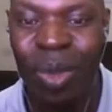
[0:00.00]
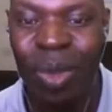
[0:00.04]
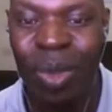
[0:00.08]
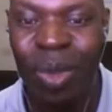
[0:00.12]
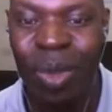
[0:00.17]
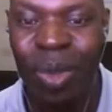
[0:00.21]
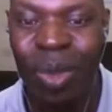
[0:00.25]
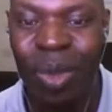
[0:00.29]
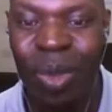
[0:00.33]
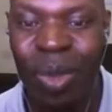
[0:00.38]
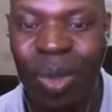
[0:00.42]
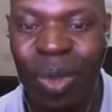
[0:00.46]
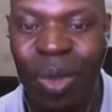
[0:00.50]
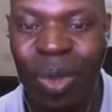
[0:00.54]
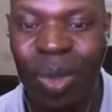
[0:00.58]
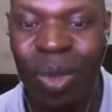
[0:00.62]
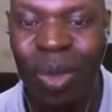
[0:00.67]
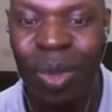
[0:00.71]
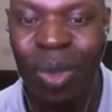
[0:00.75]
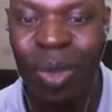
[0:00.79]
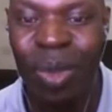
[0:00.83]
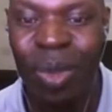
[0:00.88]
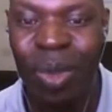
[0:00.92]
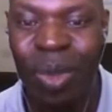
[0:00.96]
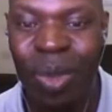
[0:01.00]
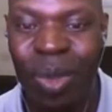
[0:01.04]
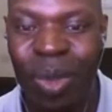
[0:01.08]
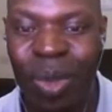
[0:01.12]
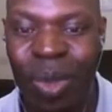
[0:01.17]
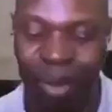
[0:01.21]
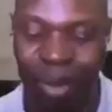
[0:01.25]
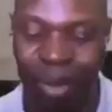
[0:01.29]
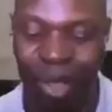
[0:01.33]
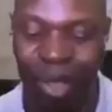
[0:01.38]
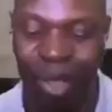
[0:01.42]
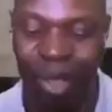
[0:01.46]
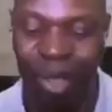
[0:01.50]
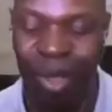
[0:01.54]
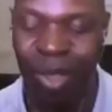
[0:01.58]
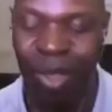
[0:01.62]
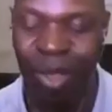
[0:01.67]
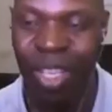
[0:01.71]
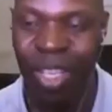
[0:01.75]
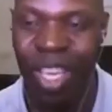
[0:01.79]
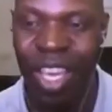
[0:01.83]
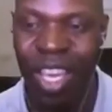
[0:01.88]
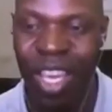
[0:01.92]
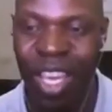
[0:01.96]
have some sort of,
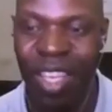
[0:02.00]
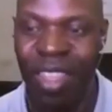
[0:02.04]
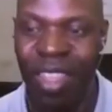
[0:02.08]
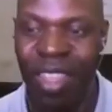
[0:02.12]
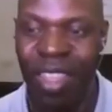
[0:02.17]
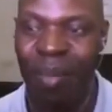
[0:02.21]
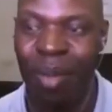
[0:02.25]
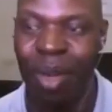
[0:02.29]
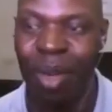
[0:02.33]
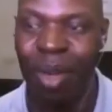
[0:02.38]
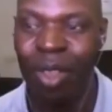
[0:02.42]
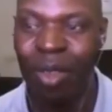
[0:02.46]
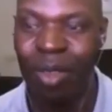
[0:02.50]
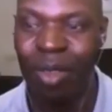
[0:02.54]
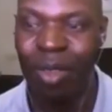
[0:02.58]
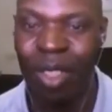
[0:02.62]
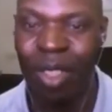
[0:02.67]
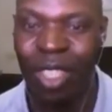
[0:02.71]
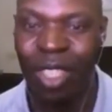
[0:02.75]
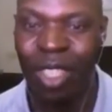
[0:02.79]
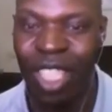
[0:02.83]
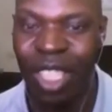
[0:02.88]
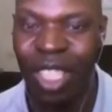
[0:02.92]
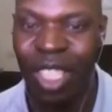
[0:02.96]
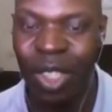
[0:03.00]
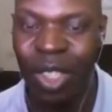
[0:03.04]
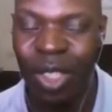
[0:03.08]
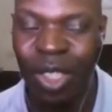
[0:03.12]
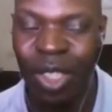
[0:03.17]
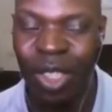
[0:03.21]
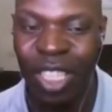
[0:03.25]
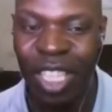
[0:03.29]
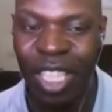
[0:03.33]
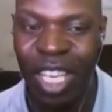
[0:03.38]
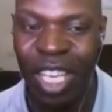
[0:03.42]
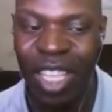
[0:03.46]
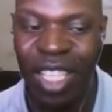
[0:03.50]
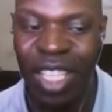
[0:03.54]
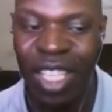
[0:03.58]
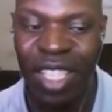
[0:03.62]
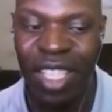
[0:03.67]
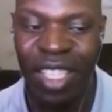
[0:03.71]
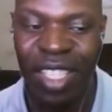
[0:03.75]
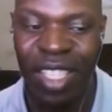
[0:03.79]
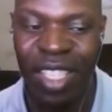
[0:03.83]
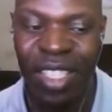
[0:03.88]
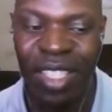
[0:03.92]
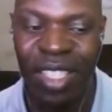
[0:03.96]
because the bone of contention here, I
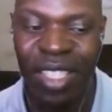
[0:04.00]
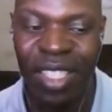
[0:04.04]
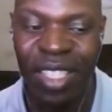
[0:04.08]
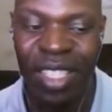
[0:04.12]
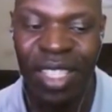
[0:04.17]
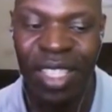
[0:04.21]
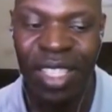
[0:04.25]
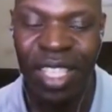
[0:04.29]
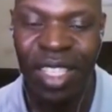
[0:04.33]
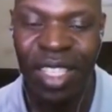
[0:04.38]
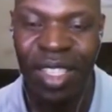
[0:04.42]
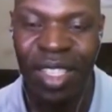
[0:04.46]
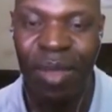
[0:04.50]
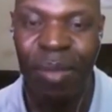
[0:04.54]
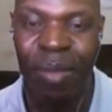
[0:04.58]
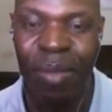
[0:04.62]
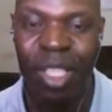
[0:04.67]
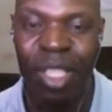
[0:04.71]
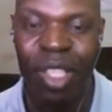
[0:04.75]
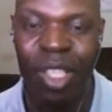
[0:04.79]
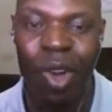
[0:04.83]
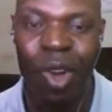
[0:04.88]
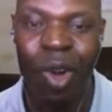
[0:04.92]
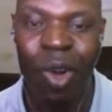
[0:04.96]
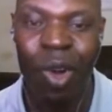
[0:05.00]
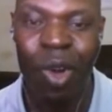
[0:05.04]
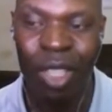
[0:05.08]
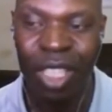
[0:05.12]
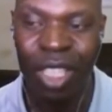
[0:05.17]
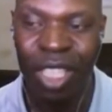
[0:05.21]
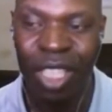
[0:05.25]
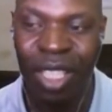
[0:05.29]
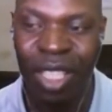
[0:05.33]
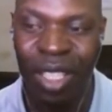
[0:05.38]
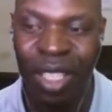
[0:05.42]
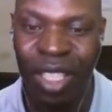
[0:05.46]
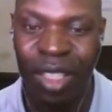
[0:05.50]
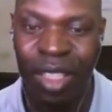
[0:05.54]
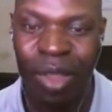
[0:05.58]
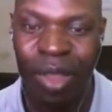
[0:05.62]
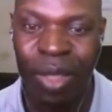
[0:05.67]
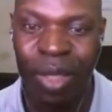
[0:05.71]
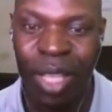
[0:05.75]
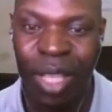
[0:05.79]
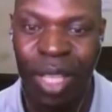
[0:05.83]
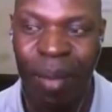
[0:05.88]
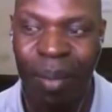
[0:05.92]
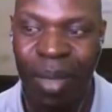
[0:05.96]
think, is debts being owed to
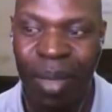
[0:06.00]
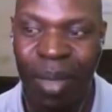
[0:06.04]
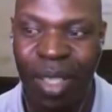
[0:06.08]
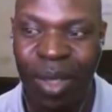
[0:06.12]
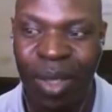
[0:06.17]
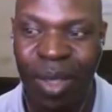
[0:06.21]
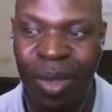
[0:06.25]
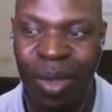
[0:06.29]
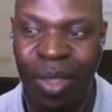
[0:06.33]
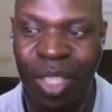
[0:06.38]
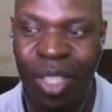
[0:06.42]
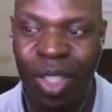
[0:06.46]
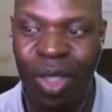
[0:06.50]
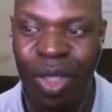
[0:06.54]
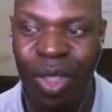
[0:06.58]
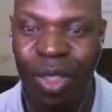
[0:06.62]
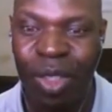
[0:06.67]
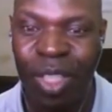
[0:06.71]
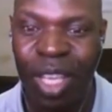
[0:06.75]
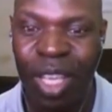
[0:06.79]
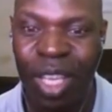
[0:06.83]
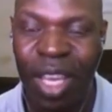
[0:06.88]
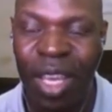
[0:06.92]
the Umpires Association